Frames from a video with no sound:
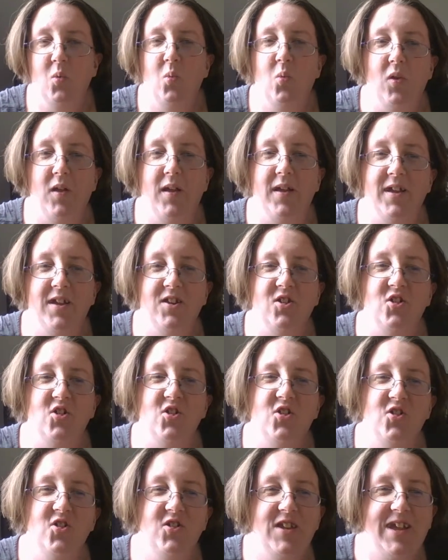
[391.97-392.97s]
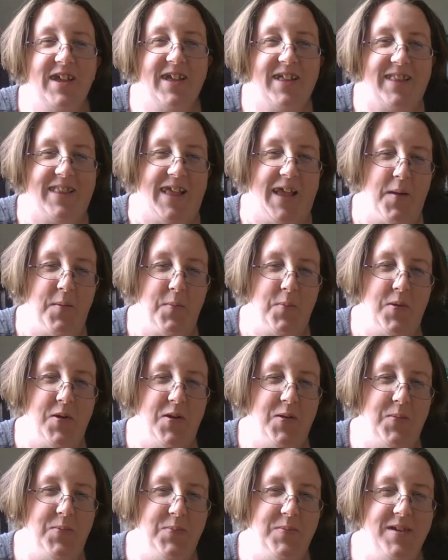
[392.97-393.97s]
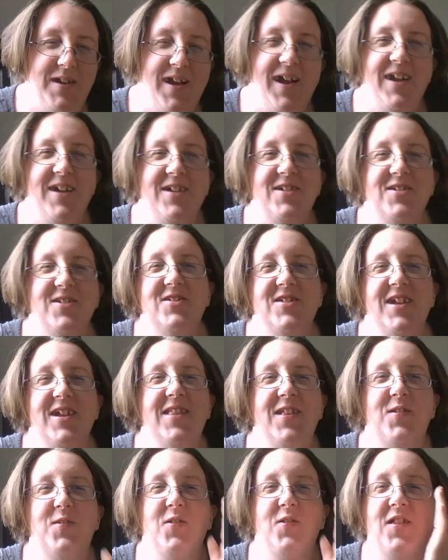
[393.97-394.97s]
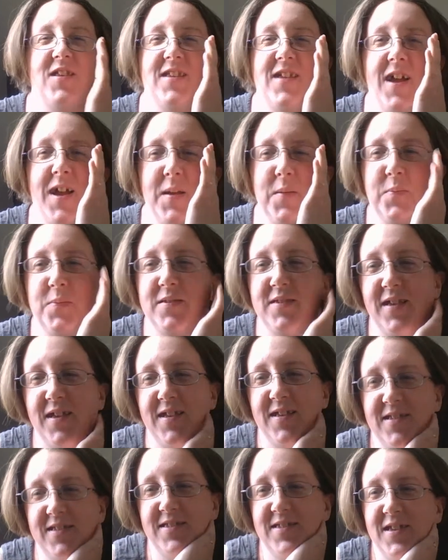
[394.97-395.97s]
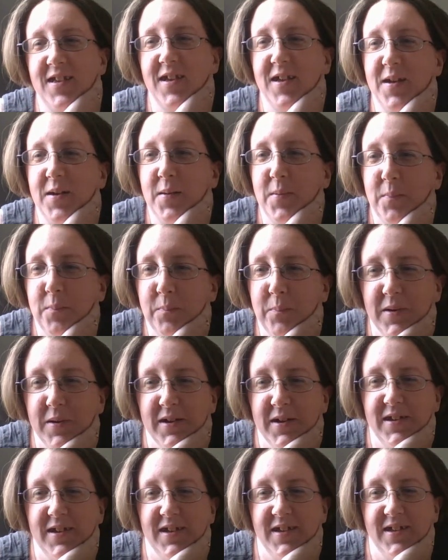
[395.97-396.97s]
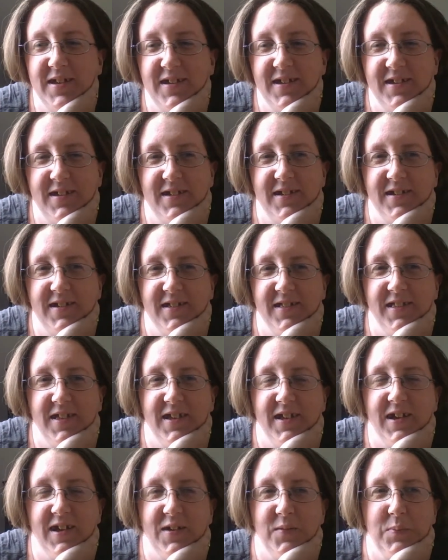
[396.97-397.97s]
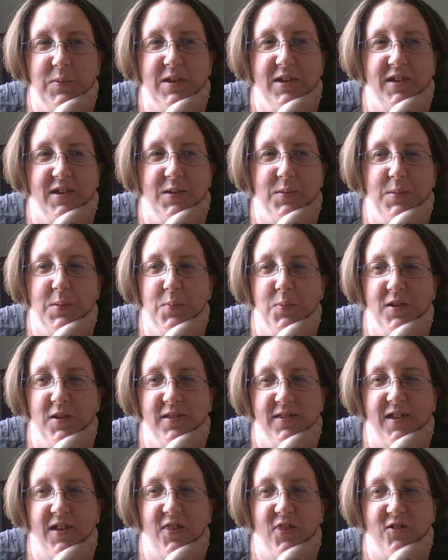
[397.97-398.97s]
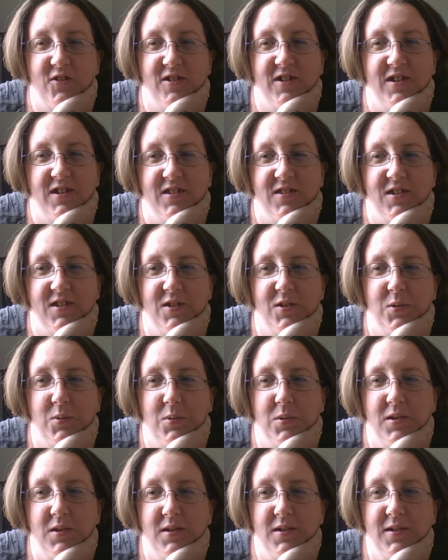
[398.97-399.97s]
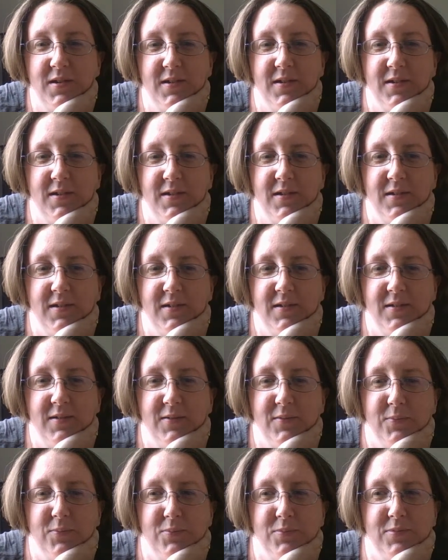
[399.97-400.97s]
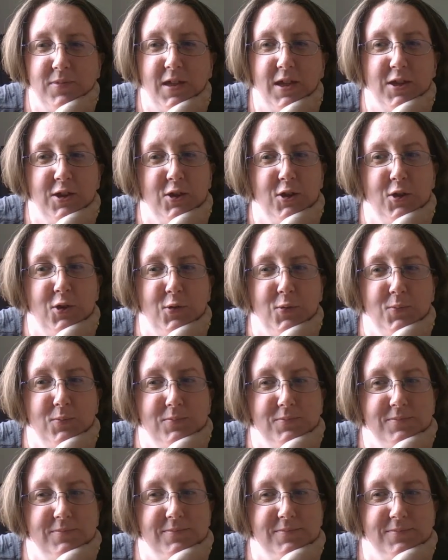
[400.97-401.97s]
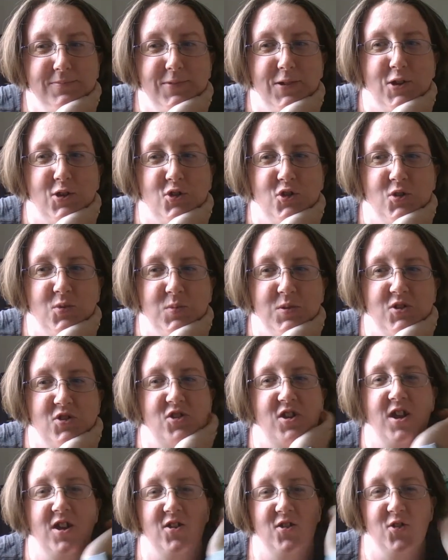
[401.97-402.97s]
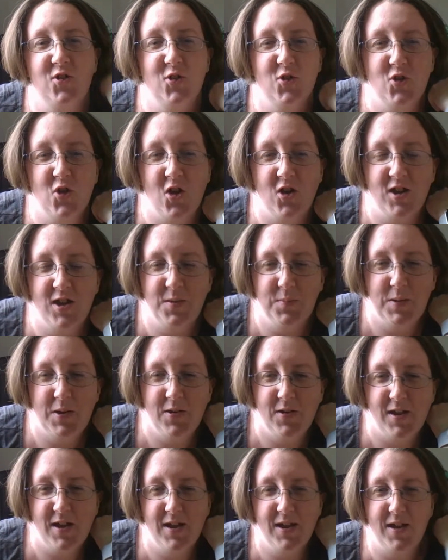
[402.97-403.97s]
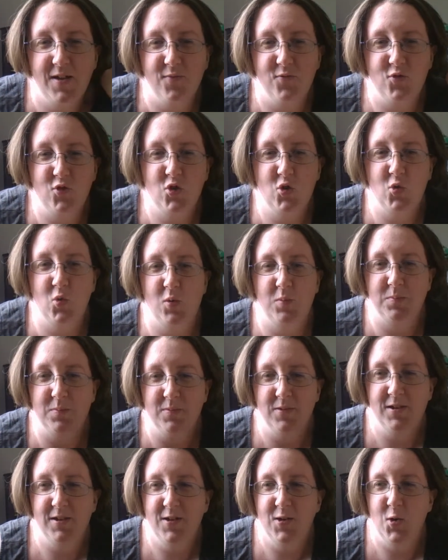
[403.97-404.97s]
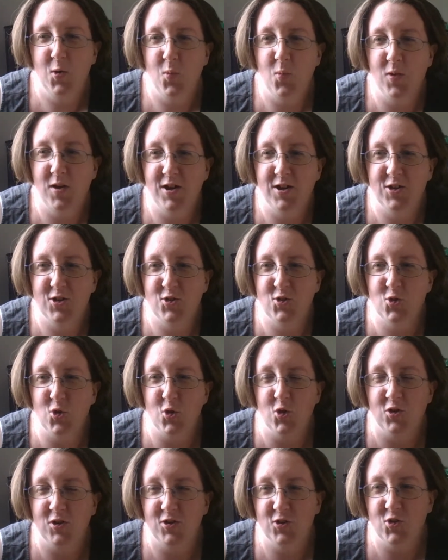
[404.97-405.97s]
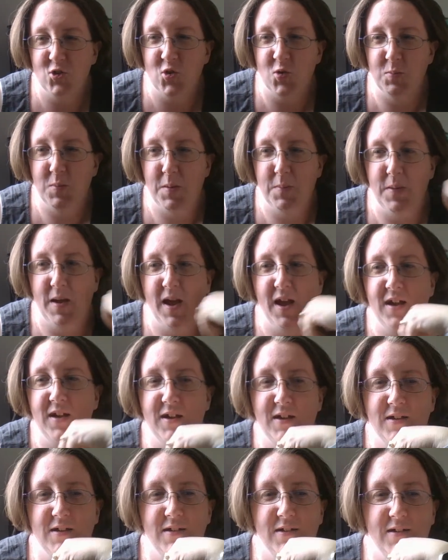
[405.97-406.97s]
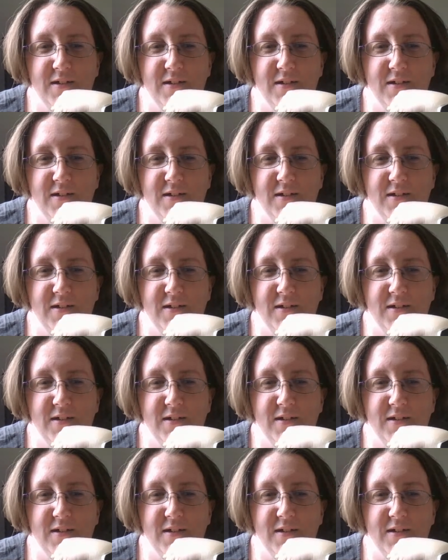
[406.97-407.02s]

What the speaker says: Oh, I understand now. I understand that's what the time says. But, like, I've been telling people it's at 3, so thank you. Not sure which tattoo you're talking about. I have 2 on, 1 on each shoulder and 2 on my back.